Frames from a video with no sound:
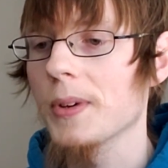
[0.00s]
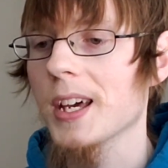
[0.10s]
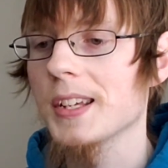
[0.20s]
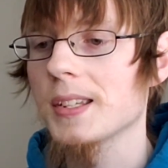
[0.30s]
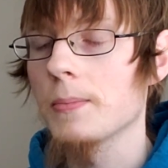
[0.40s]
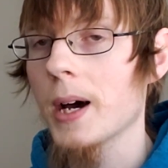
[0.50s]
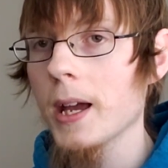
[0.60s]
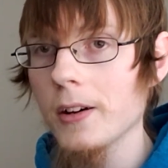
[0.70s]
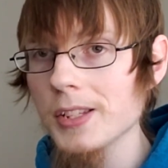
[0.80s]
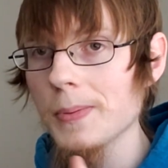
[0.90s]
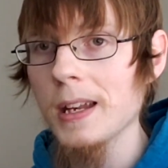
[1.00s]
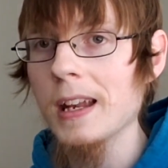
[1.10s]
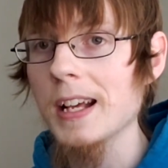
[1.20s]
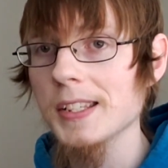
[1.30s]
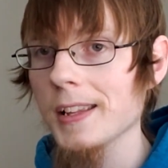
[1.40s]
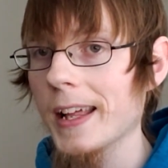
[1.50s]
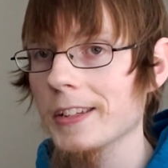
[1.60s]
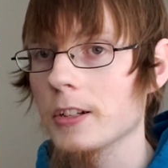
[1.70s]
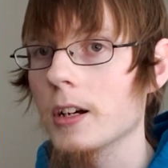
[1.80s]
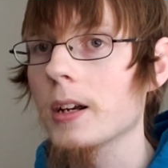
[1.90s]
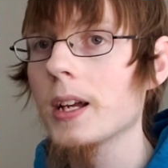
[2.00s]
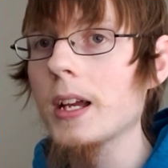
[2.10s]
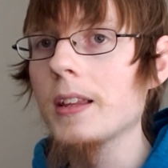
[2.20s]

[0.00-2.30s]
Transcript: because in my honest opinion as a collector,